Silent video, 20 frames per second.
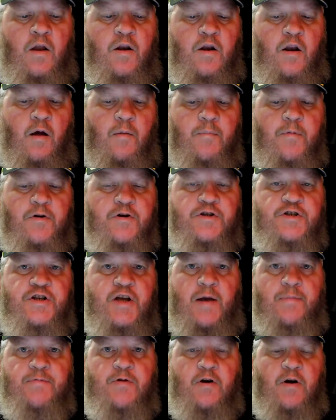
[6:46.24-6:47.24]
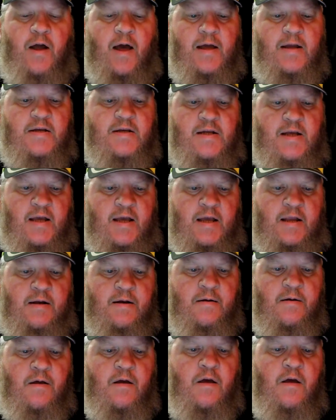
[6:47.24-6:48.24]
Numbers chapter 19.
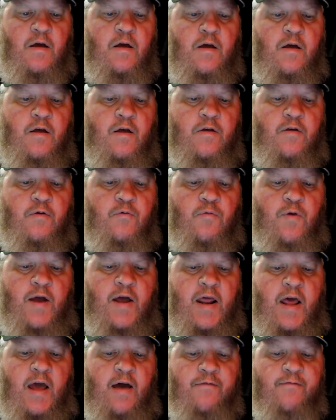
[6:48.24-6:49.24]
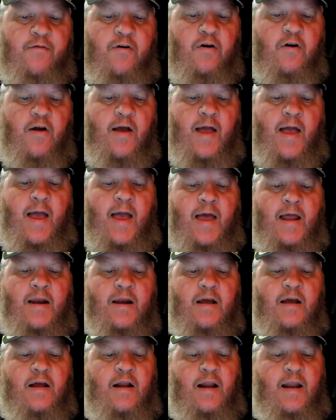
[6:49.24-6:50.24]
Red heifer
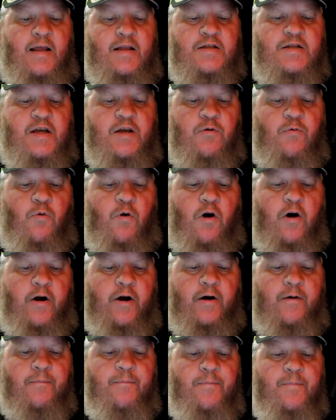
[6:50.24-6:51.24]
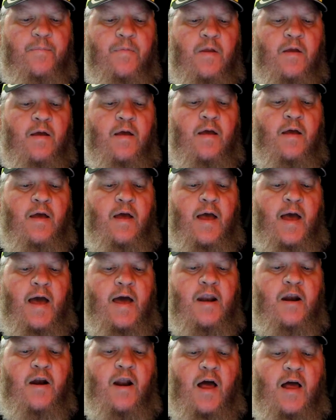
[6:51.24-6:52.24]
and cleansing water.
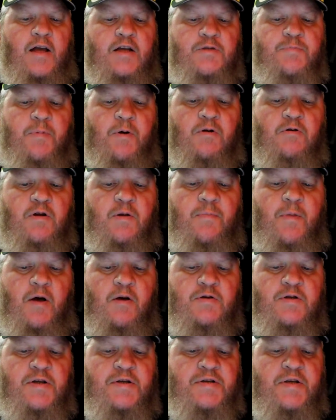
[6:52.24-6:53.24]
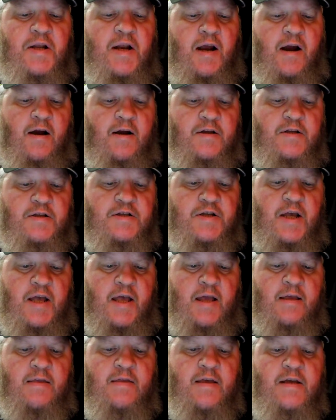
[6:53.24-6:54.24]
Adonai spoke to Moses and Aaron,
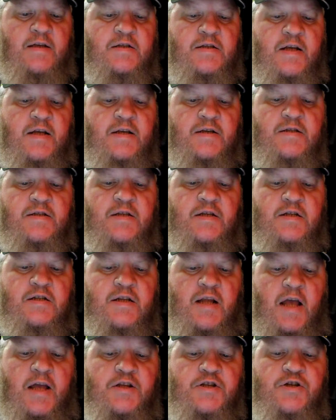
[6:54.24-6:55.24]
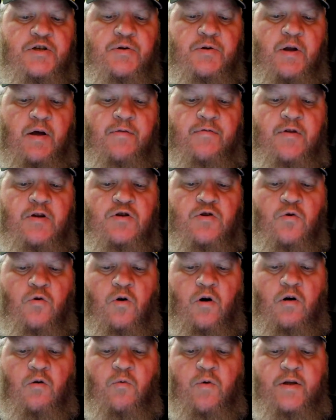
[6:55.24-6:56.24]
saying, This is the statute of the
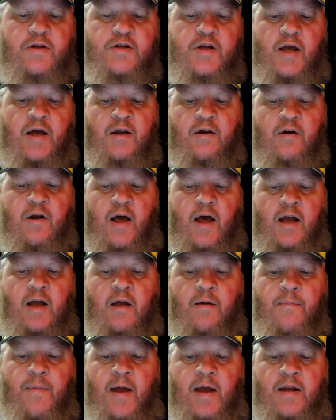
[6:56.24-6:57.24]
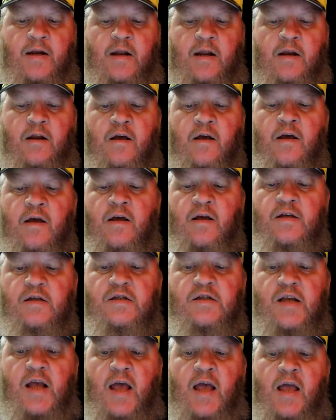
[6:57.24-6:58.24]
Torah which Adonai commanded,
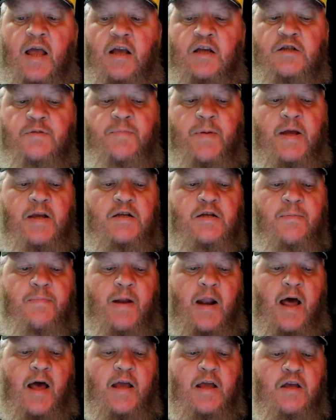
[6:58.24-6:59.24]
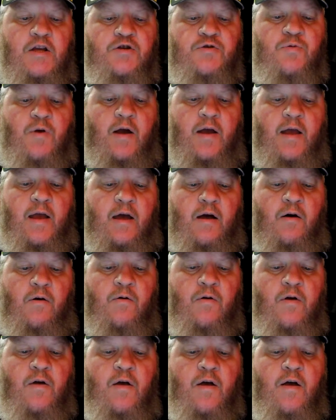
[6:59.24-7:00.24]
saying, Speak to Bnei Israel,
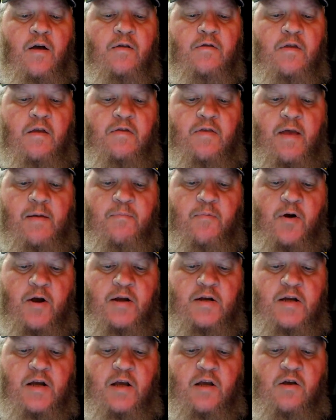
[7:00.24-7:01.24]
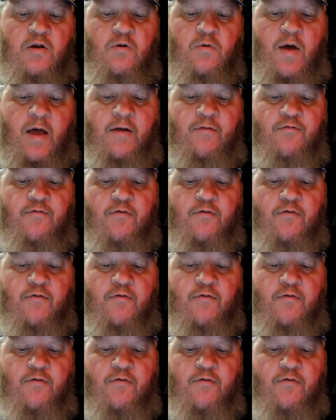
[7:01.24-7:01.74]
that they bring to you a